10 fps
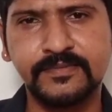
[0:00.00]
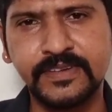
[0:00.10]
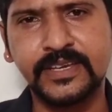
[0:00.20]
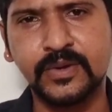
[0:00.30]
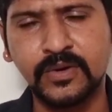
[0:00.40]

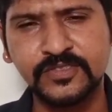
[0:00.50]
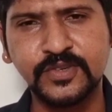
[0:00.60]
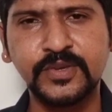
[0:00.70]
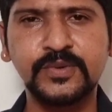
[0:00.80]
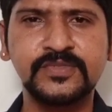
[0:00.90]
We can
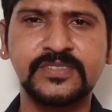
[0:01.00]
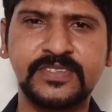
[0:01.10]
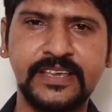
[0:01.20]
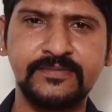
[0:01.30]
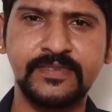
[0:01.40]
also use the
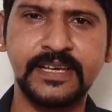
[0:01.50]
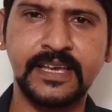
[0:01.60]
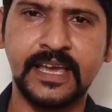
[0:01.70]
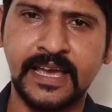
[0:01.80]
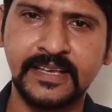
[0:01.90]
same
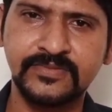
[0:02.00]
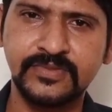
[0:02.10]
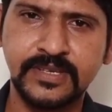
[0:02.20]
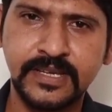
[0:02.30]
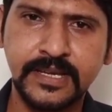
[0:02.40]
way
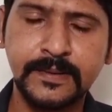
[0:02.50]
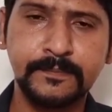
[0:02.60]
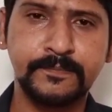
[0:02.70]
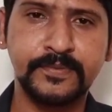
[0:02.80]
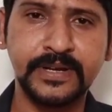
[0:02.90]
as
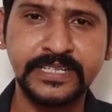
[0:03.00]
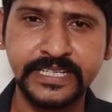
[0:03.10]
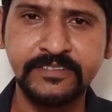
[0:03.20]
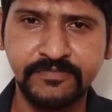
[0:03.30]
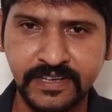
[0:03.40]

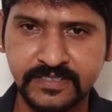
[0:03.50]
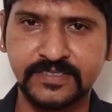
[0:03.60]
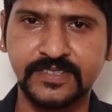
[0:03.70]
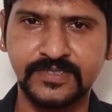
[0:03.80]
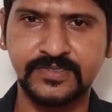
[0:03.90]
pretty
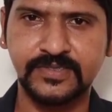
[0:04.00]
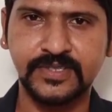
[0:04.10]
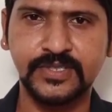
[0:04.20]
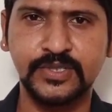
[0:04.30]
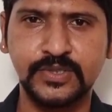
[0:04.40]
faces
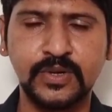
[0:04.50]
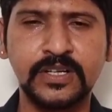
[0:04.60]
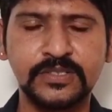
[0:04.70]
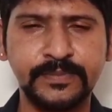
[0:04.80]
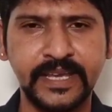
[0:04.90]
do
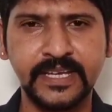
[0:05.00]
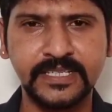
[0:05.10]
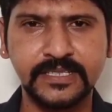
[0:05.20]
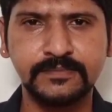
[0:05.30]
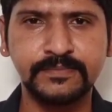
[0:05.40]
not make
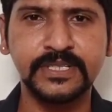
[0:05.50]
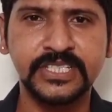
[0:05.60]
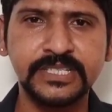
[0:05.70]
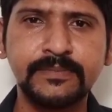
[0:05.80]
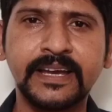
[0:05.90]

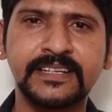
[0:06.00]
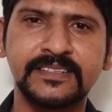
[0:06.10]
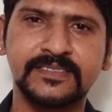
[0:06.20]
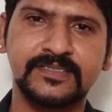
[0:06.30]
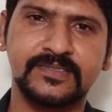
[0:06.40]
pretty
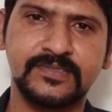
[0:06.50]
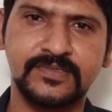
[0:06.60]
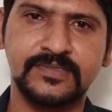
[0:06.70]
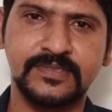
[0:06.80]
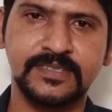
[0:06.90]

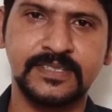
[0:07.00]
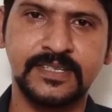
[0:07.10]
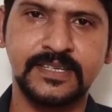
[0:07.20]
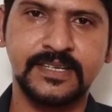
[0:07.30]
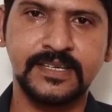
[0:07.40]
minds.
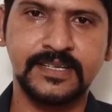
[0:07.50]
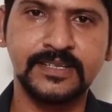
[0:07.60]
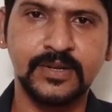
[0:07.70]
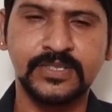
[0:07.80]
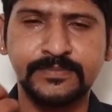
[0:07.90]

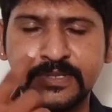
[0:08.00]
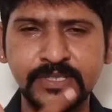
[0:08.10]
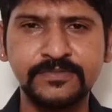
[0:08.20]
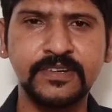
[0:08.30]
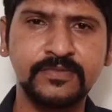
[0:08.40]
Not a
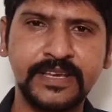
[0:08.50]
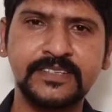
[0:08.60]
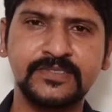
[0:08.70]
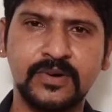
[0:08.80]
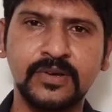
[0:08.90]
beautiful
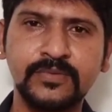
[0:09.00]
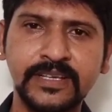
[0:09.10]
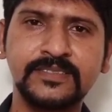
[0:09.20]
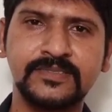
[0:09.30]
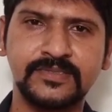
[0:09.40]
face
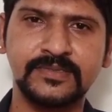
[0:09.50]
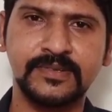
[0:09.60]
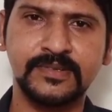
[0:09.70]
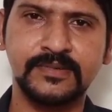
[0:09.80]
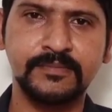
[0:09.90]
always
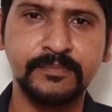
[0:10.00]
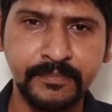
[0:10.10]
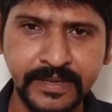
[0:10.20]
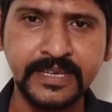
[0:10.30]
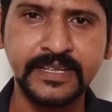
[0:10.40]

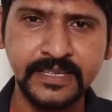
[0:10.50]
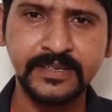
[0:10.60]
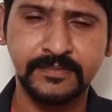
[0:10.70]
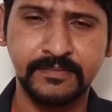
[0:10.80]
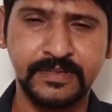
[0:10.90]

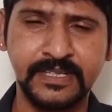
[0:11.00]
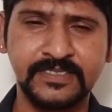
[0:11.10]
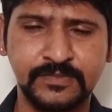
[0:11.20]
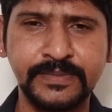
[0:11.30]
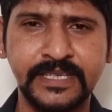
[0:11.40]

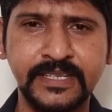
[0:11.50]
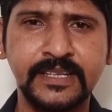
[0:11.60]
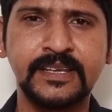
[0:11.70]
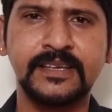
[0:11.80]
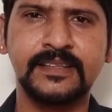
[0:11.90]
does
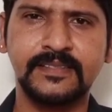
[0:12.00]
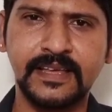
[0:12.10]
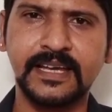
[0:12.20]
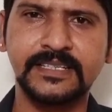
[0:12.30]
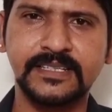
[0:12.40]
mean
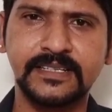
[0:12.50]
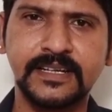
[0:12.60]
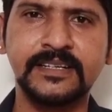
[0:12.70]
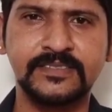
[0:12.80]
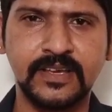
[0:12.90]
that
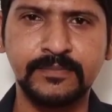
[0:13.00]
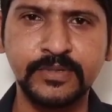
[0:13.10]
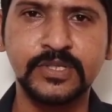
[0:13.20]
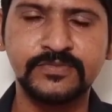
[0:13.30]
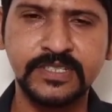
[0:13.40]
it's a
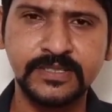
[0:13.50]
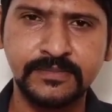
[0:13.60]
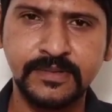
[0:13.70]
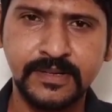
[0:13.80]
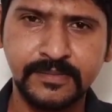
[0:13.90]
beautiful
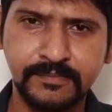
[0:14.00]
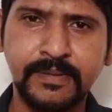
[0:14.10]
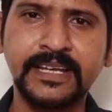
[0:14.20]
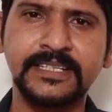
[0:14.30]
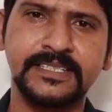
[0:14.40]

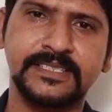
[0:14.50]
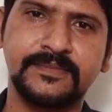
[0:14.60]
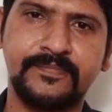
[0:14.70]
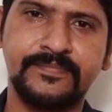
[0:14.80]
mind.